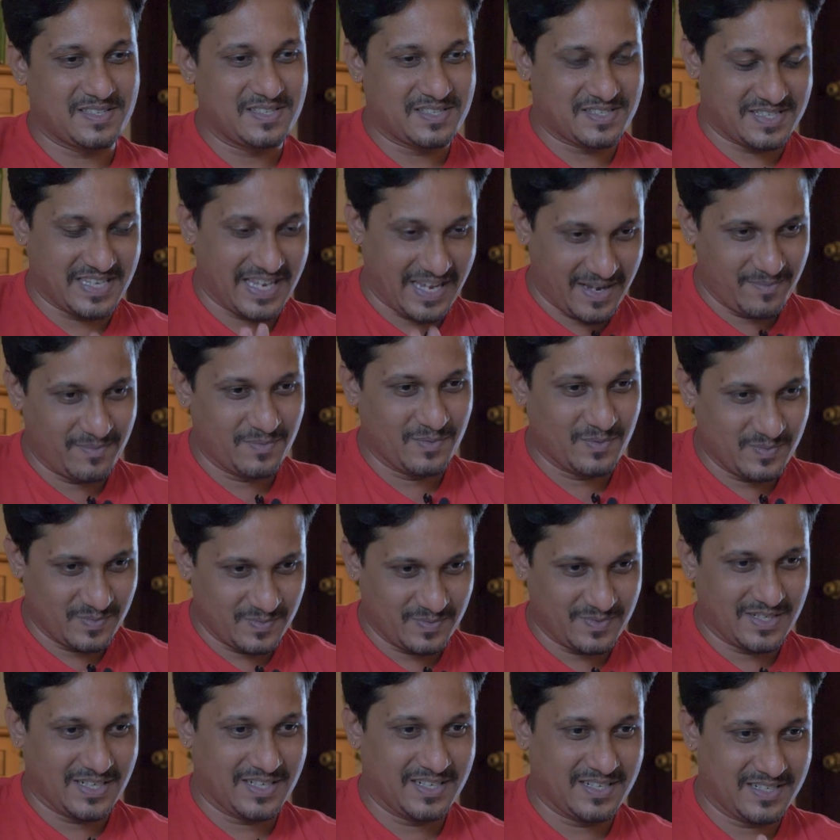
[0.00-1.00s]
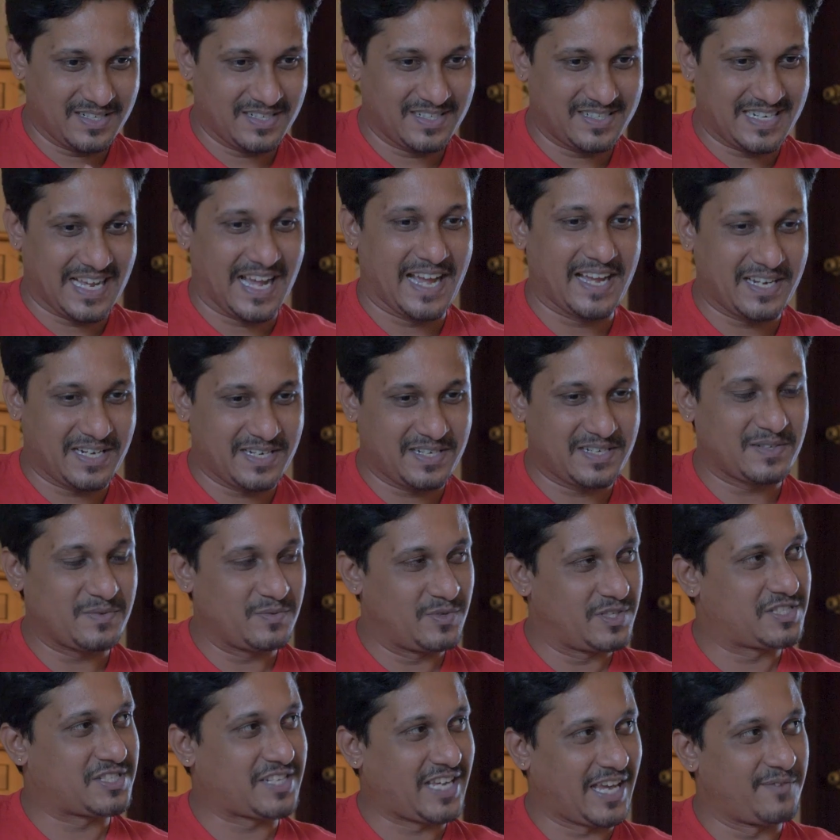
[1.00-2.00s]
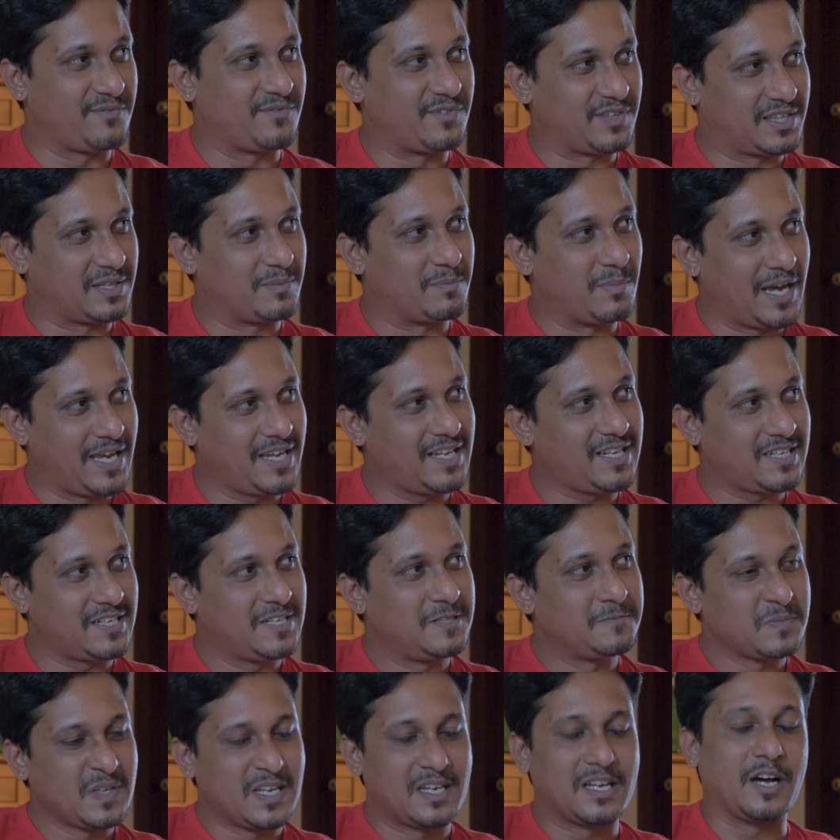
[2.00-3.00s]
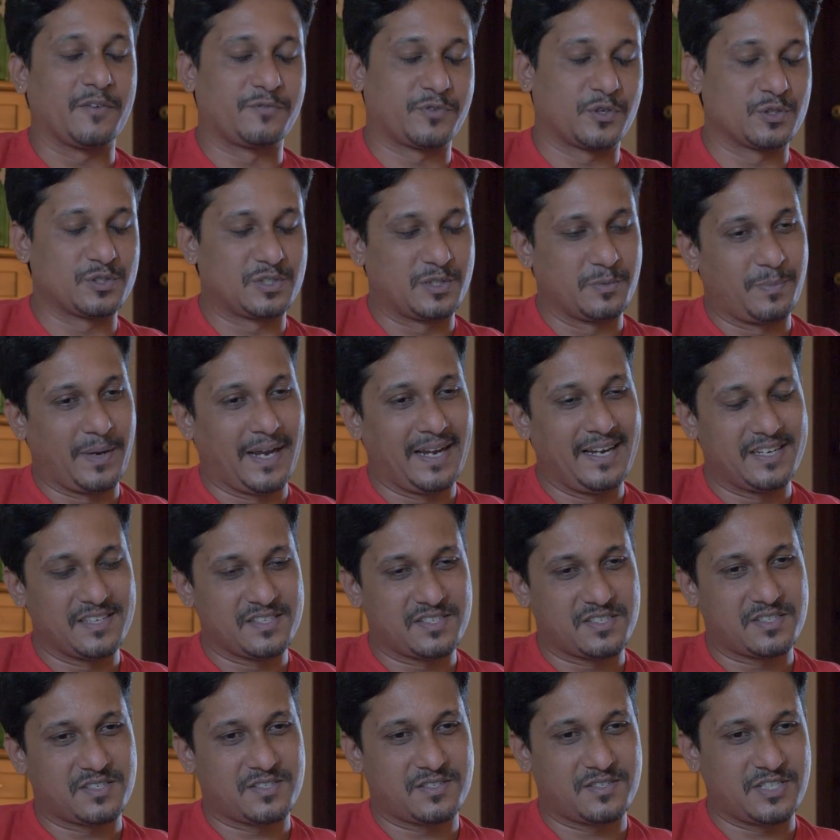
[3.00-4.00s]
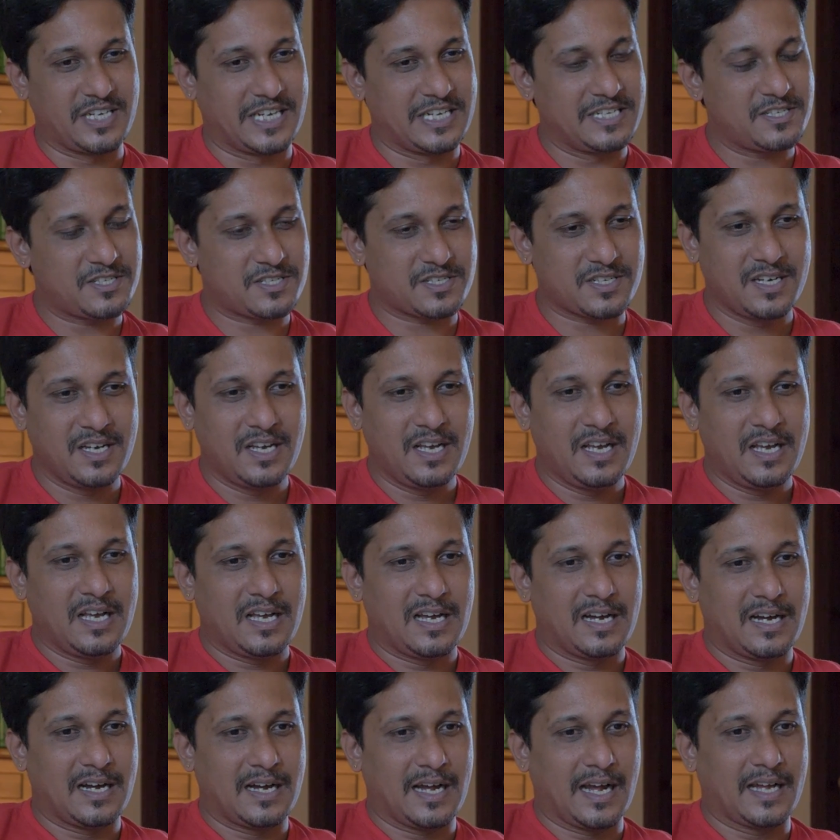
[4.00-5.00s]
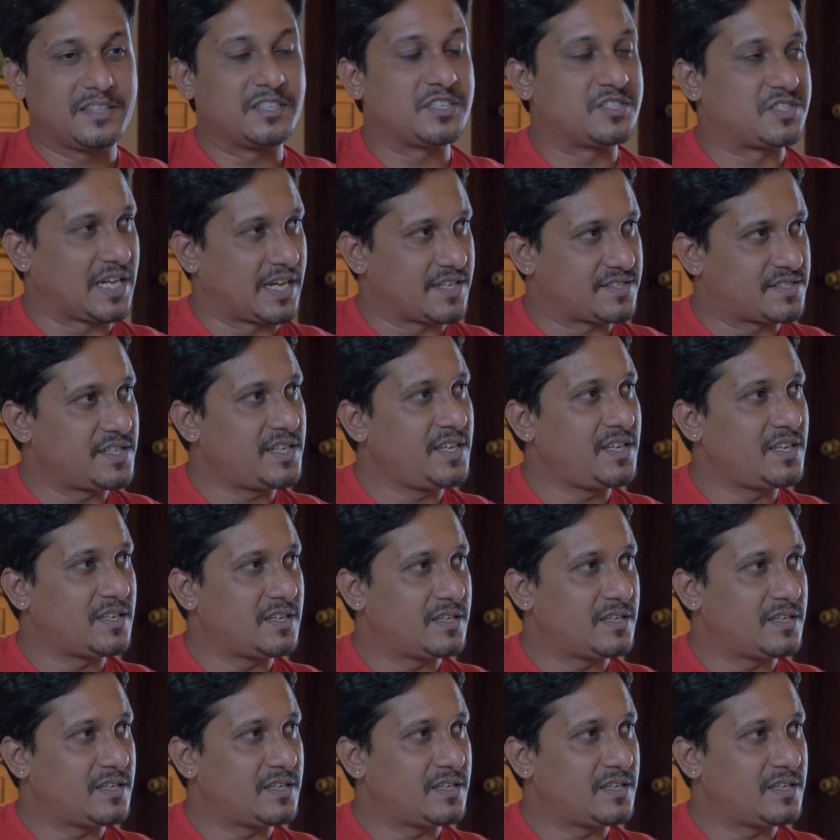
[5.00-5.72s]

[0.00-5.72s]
the same tank which came with the bike. Of course, the paint has changed and the chassis.